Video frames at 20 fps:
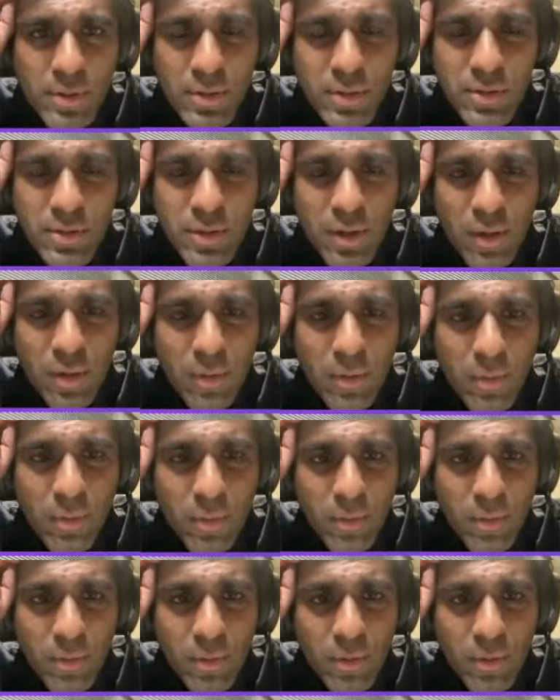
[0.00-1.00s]

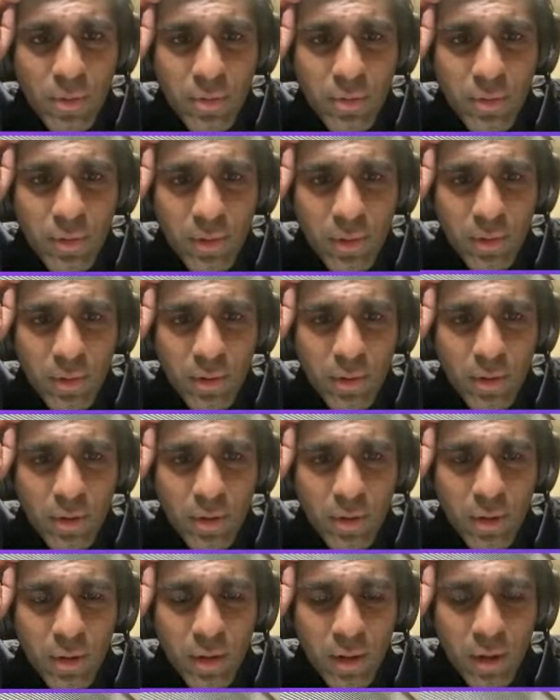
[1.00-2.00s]
So do
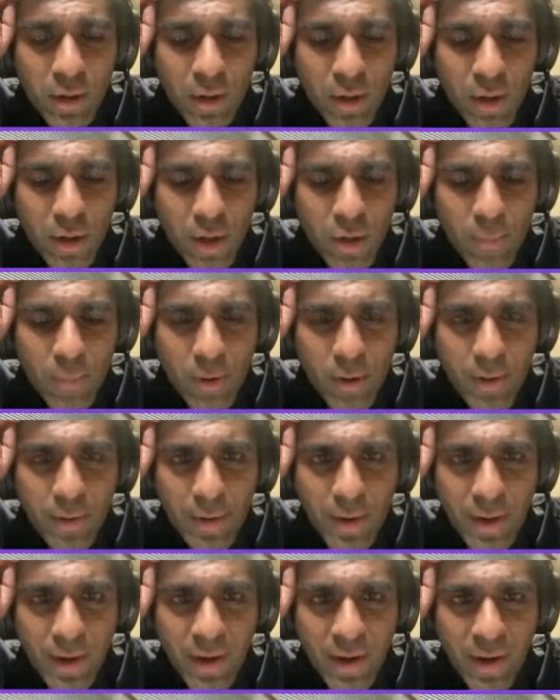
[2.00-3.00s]
a command
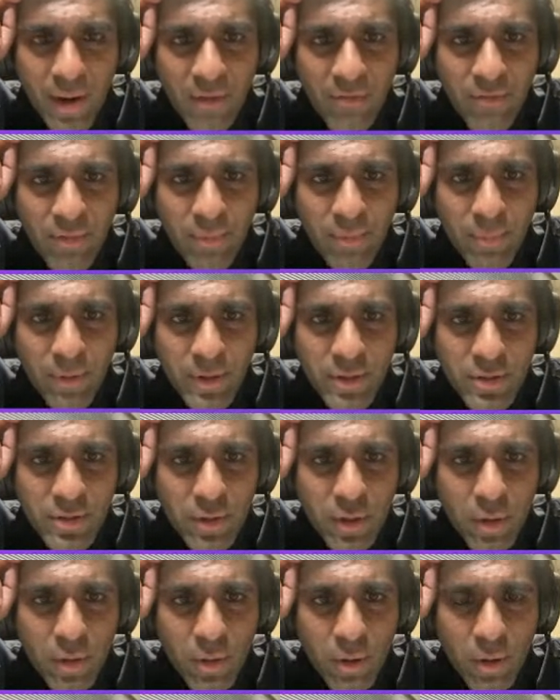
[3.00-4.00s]
F and press
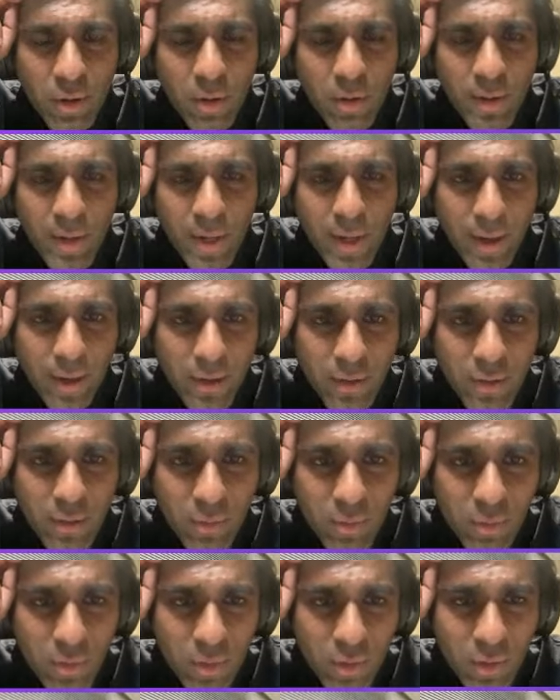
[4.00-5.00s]
go. Okay,
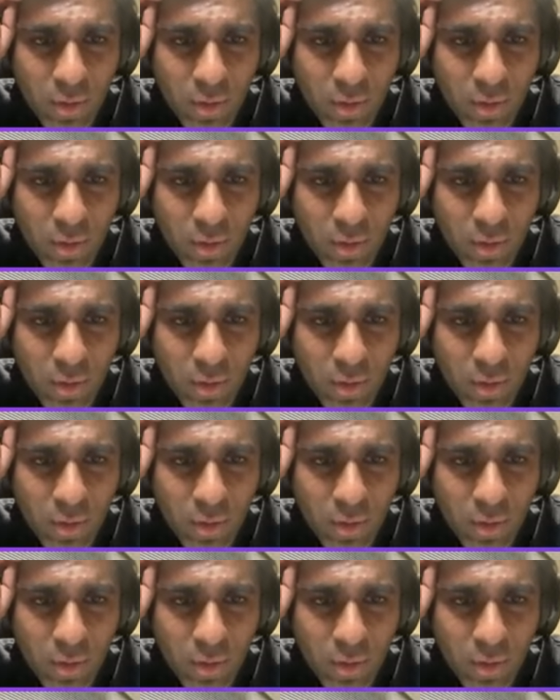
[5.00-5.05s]
cool.